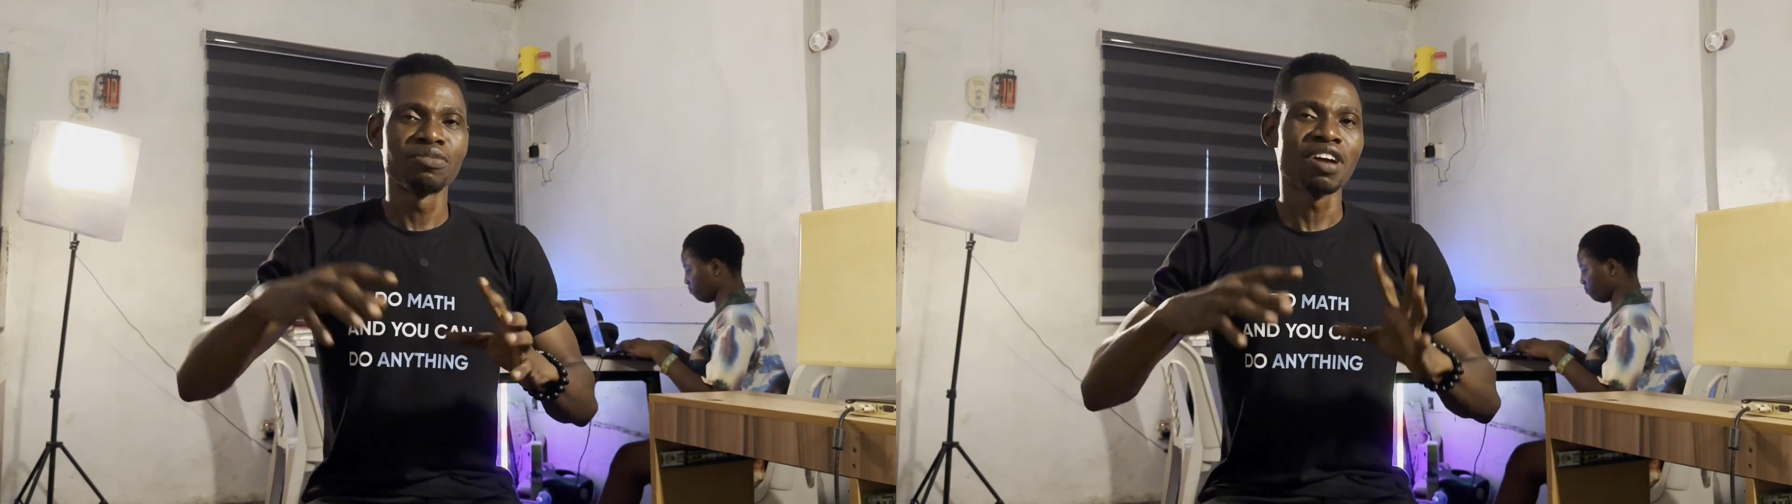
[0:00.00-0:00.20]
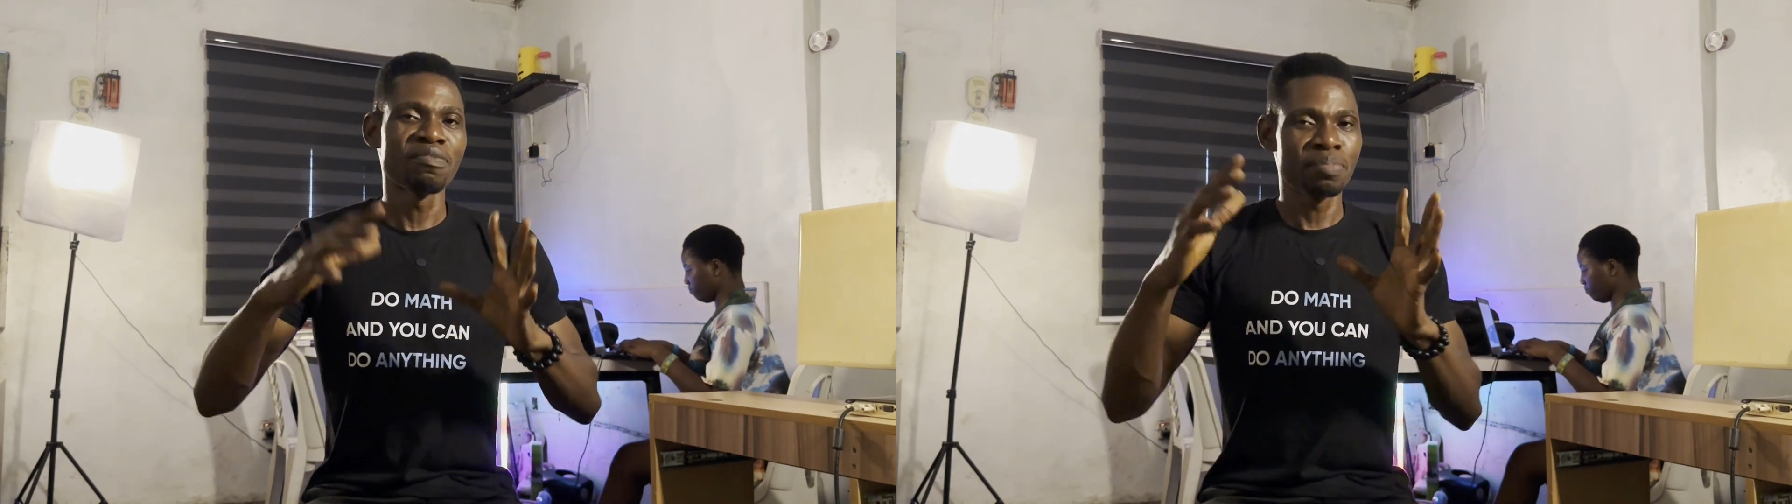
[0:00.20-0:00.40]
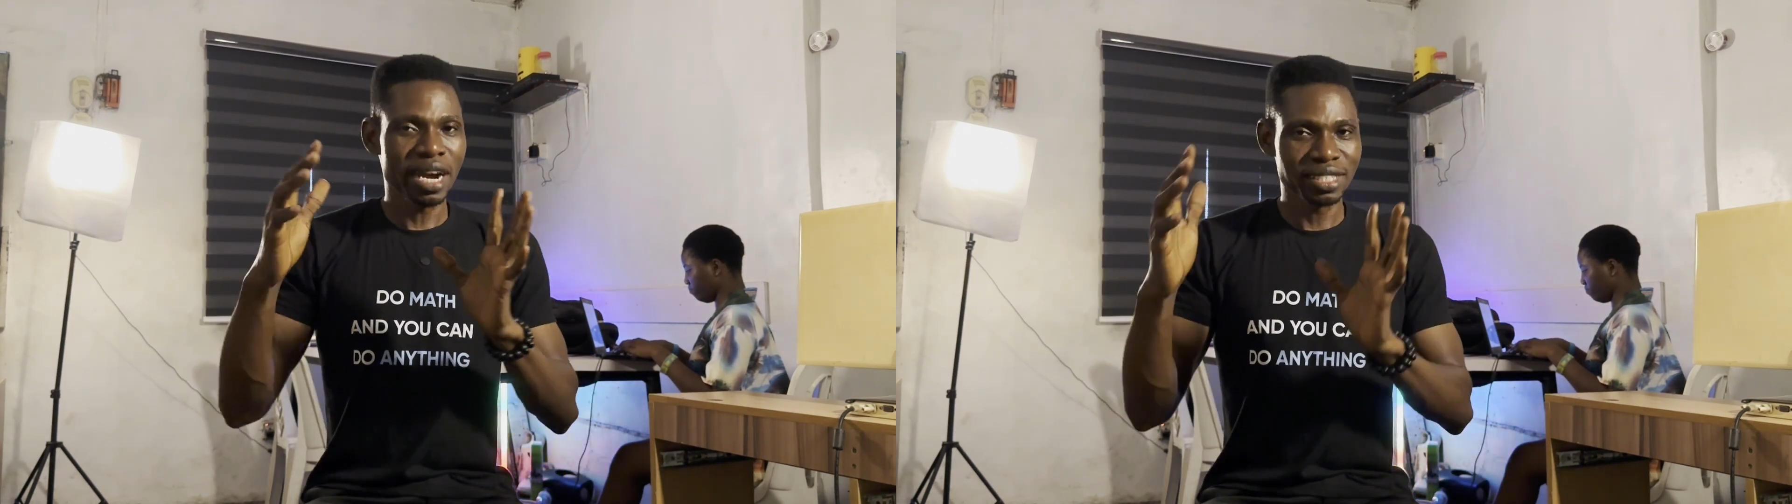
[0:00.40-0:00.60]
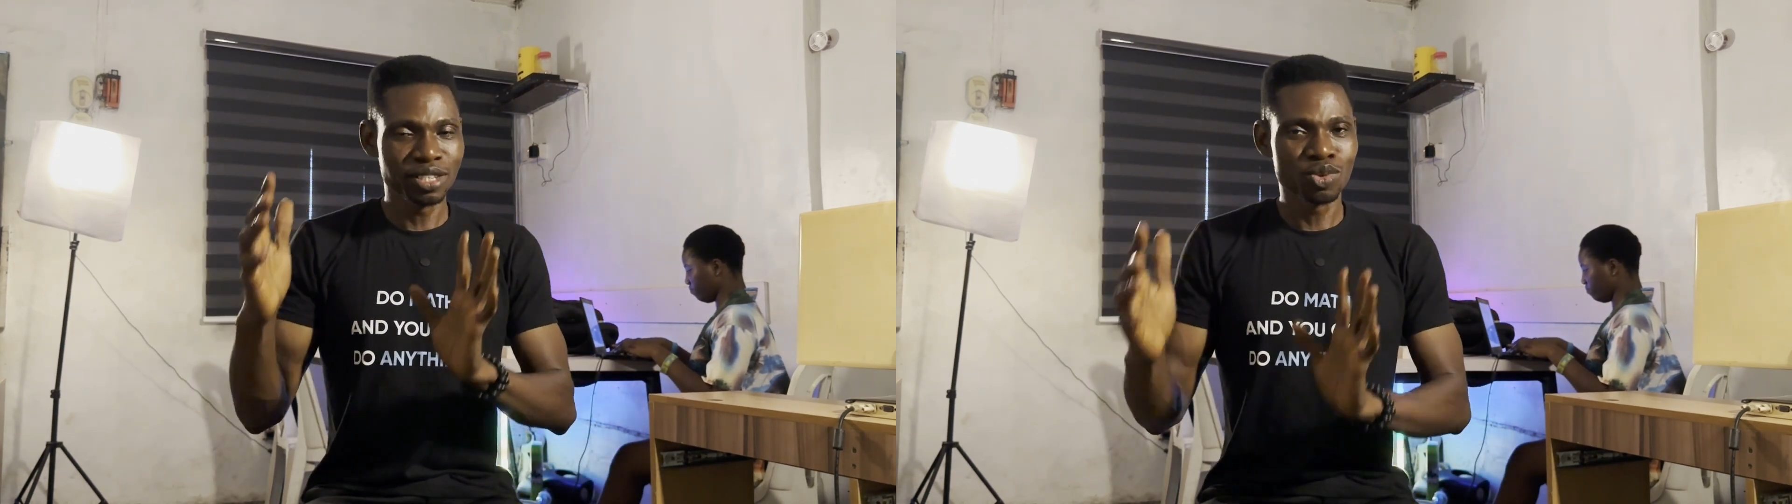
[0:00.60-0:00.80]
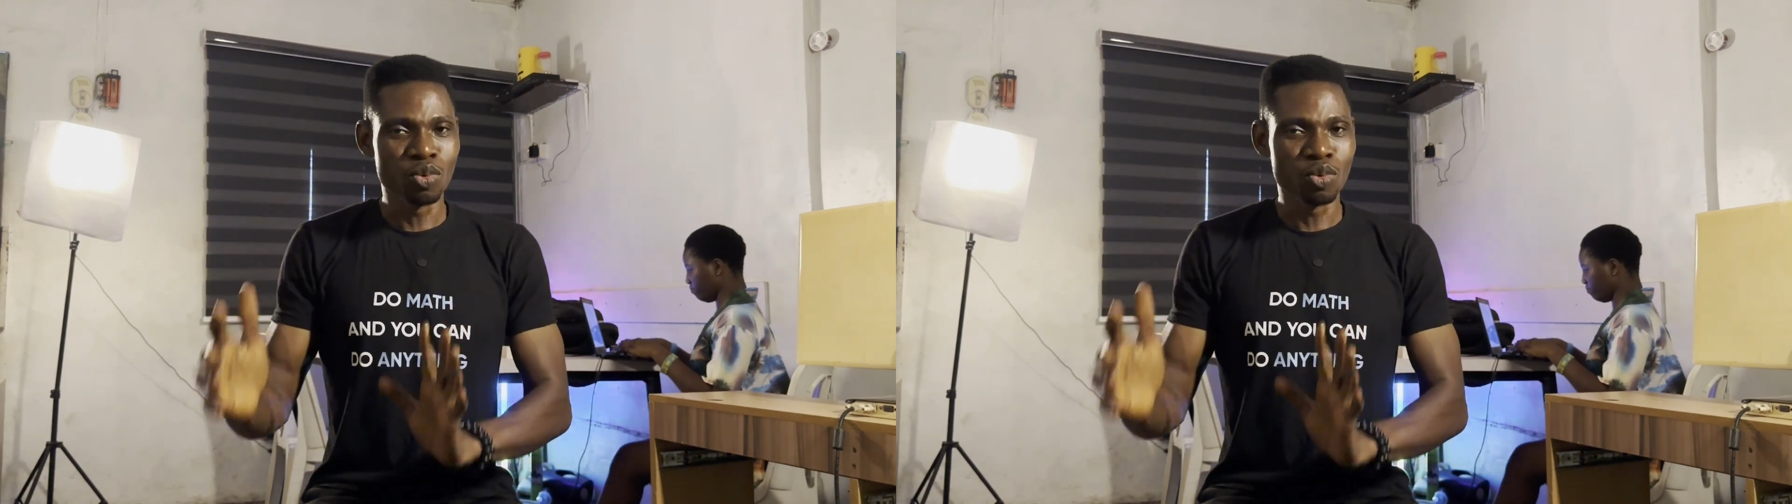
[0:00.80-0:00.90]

if you have practiced